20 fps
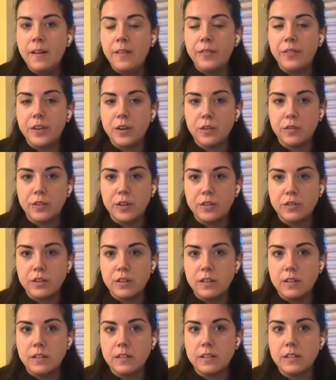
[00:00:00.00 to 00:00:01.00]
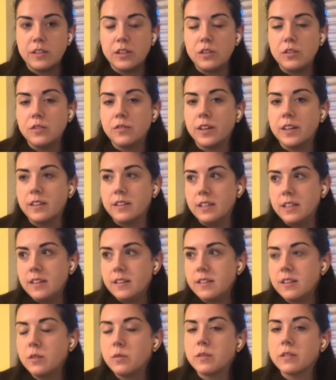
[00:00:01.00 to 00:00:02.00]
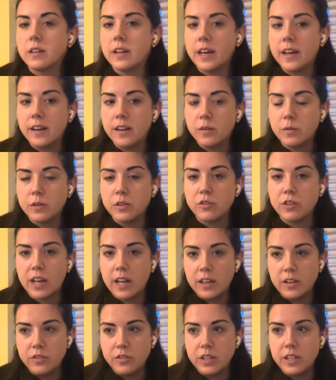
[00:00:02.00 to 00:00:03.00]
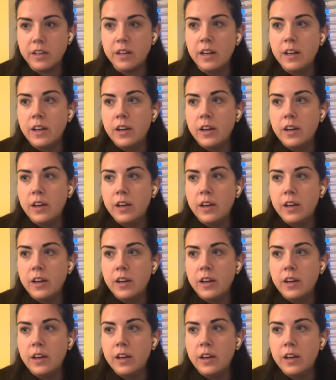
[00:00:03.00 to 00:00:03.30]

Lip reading: the officials, did you find it easy, was it hard, was it challenging,